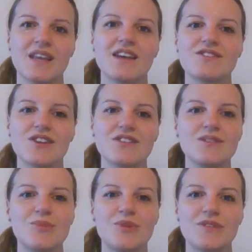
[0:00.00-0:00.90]
A starting
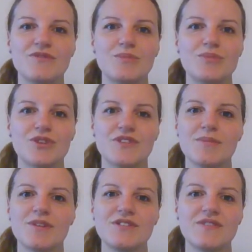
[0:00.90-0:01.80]
point for improving your
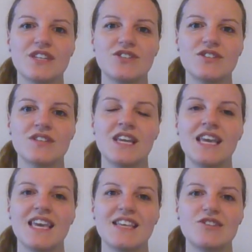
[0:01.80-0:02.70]
motivation
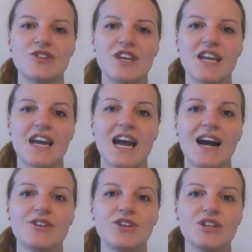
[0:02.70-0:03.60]
is looking at
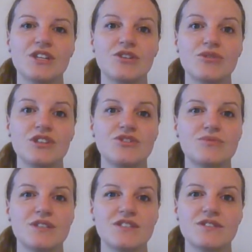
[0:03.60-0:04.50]
how you can increase your
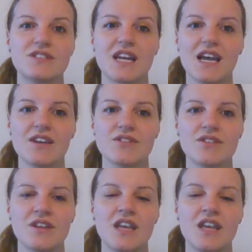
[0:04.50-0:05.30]
reasons to act